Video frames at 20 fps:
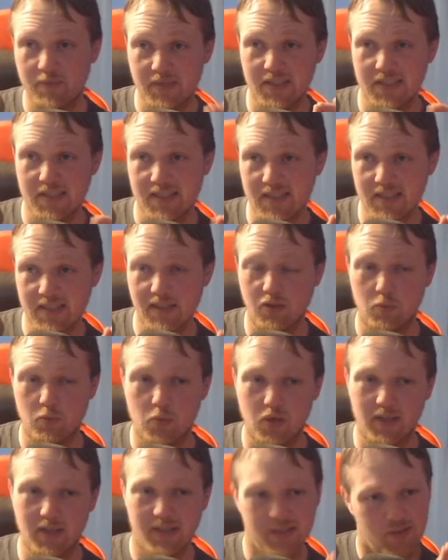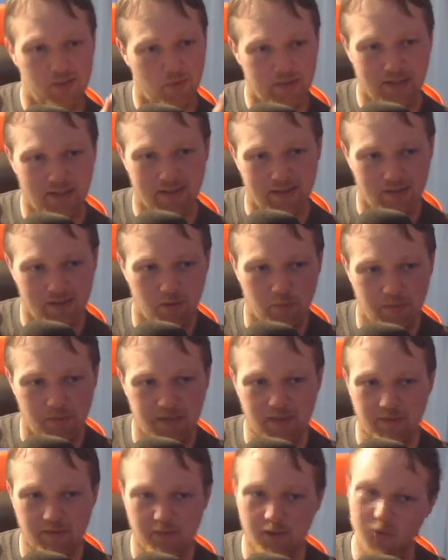Just a little more. I still want like a little bit
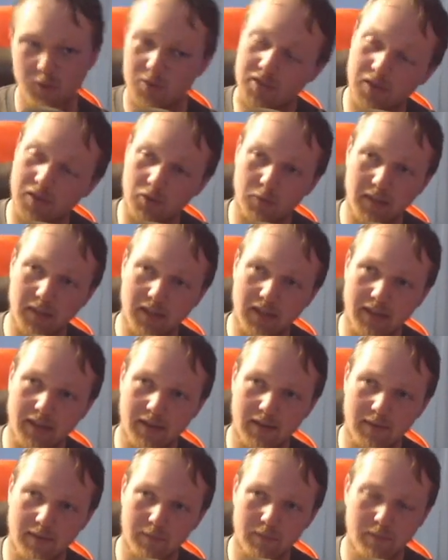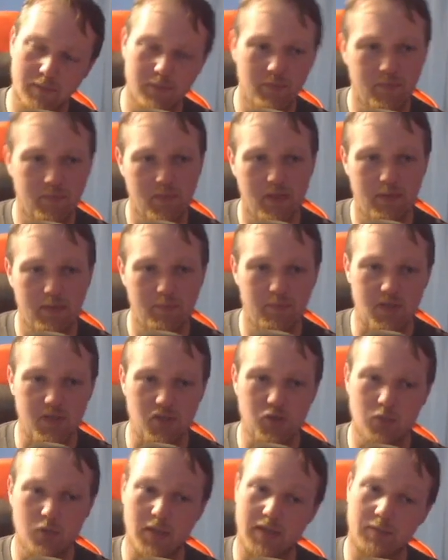of confusion, a little bit of like
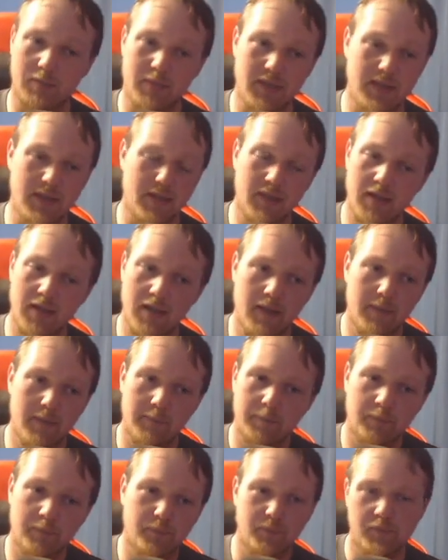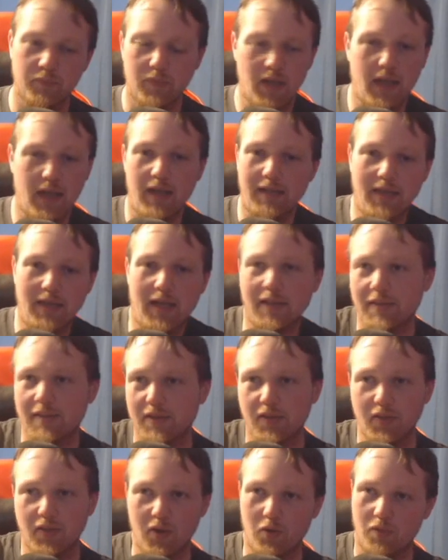misdirect, but like, I
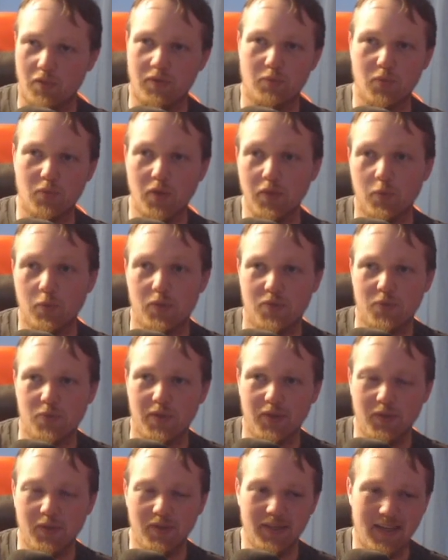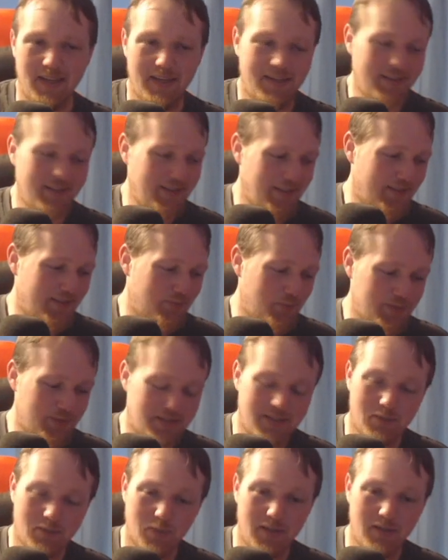didn't know if the brother was real. like,
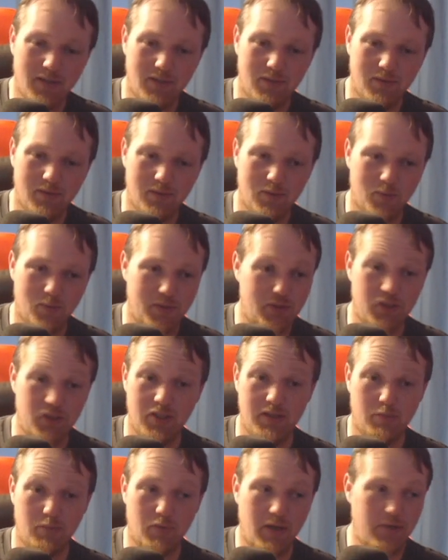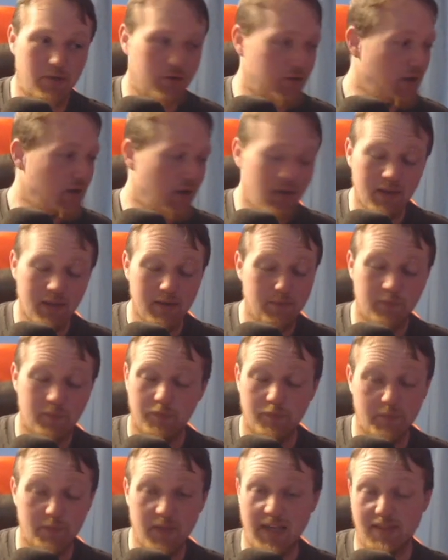was he real? Was she the brother?
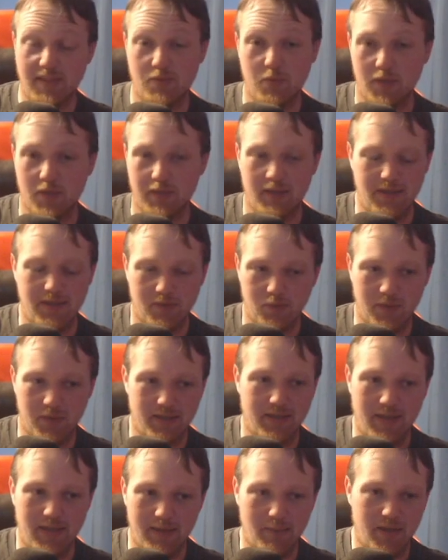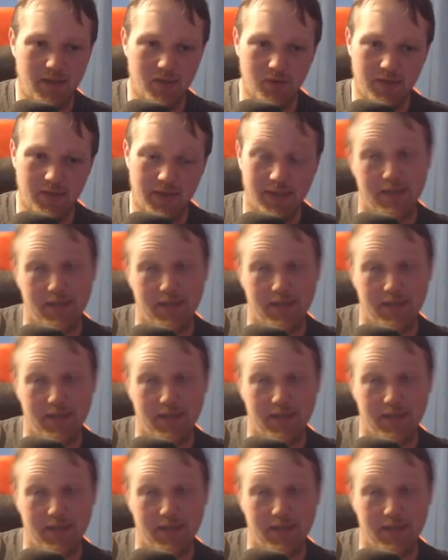That's what the game made you think.